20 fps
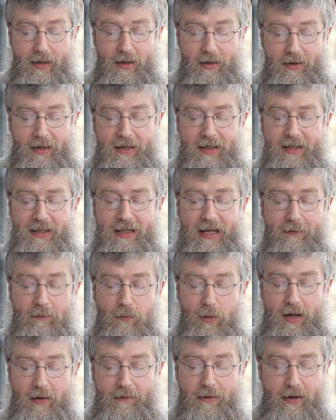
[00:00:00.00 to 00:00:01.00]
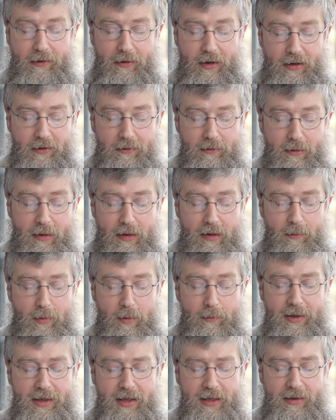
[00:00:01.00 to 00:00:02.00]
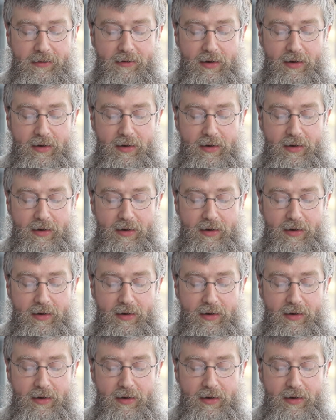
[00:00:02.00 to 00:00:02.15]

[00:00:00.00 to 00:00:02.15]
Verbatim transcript: They didn't have one of their own, but Mrs.